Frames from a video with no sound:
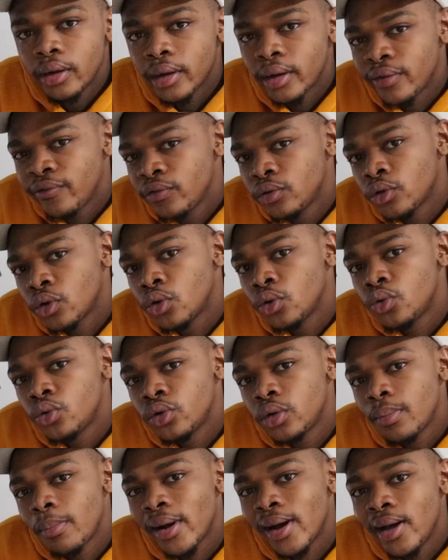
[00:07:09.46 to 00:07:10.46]
river
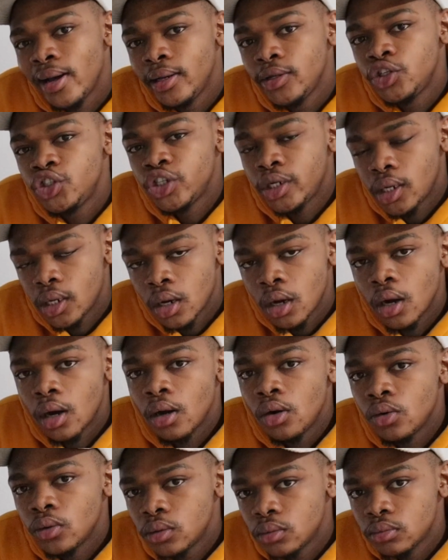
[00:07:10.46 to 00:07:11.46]
road by jack
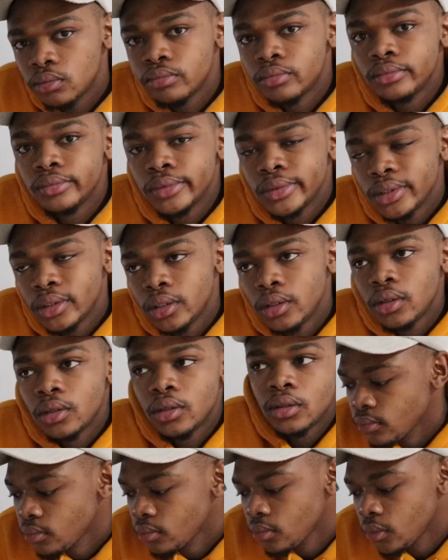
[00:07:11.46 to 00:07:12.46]
harlow
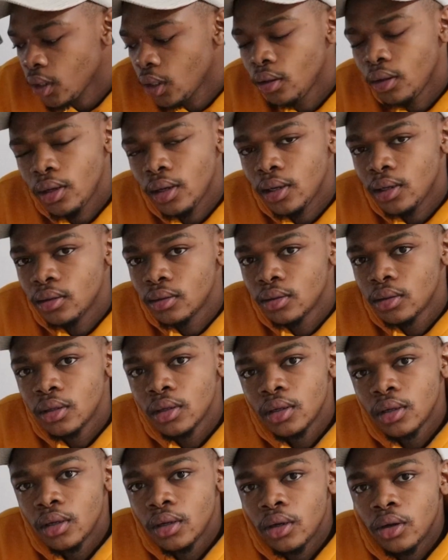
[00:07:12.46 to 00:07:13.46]
yeah
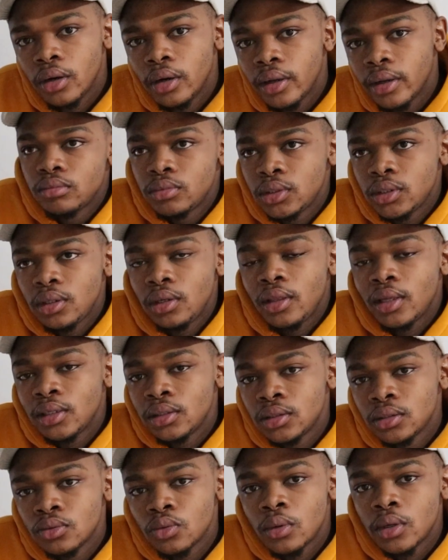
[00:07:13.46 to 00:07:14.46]
say
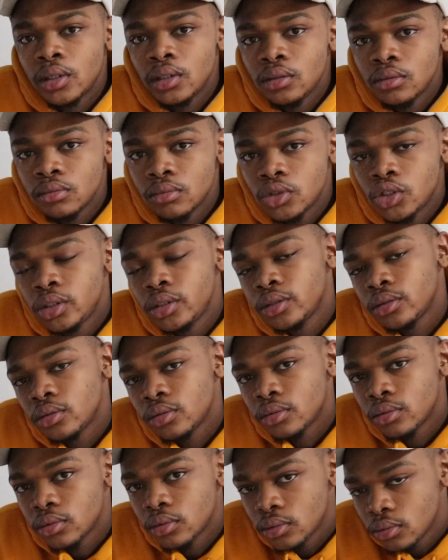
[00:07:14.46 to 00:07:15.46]
that's one chill
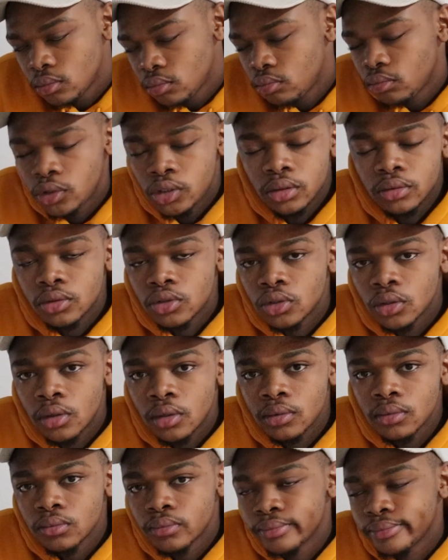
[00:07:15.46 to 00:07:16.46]
chill
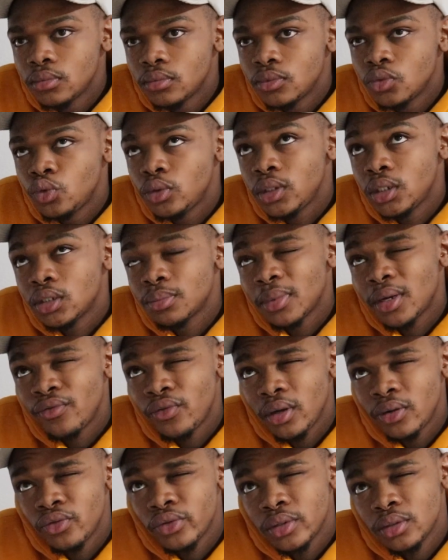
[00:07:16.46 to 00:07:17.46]
song to say it's my
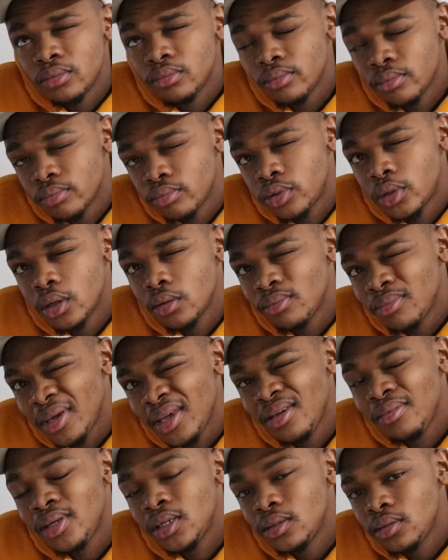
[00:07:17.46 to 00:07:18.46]
favorite
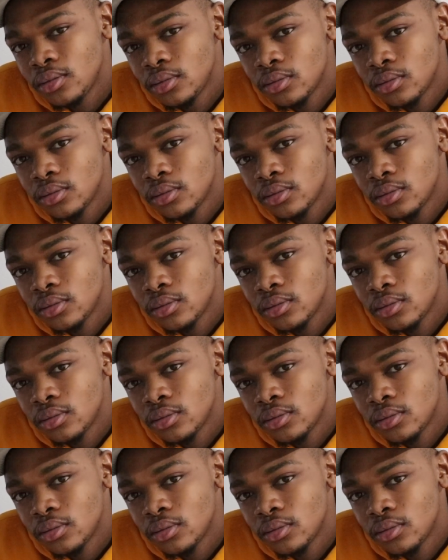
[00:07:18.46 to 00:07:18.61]
maybe